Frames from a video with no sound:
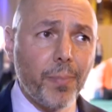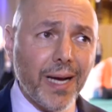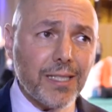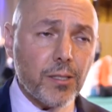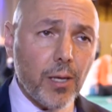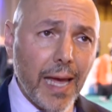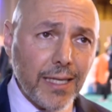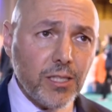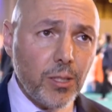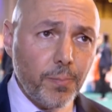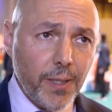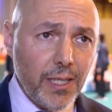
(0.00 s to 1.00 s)
but
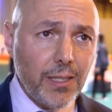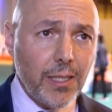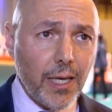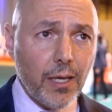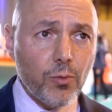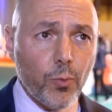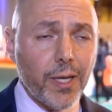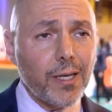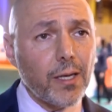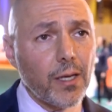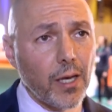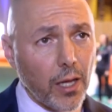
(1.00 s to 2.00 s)

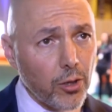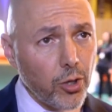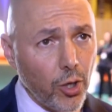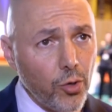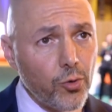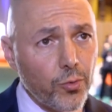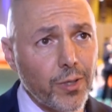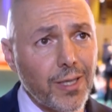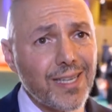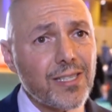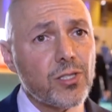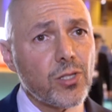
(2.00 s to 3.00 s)
anti-PD-L1 alone
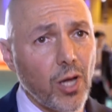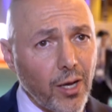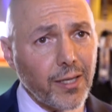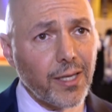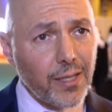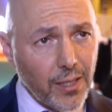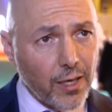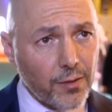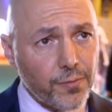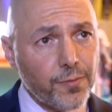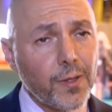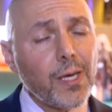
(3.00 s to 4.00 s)
is not
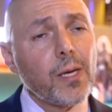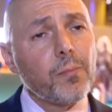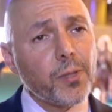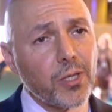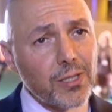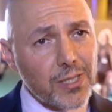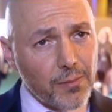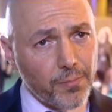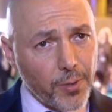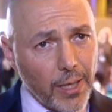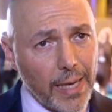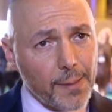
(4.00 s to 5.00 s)
enough, because
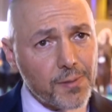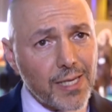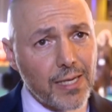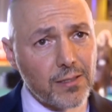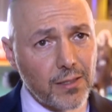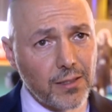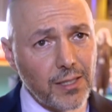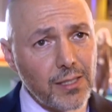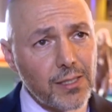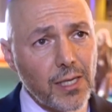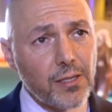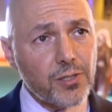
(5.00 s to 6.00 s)
perhaps as the T
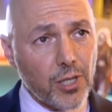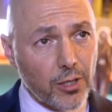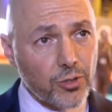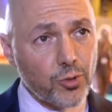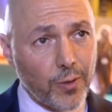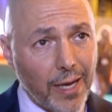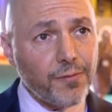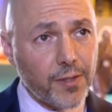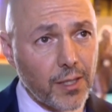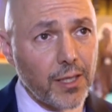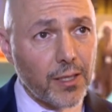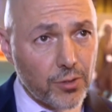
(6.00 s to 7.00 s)
cells are
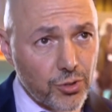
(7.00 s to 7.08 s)
trafficking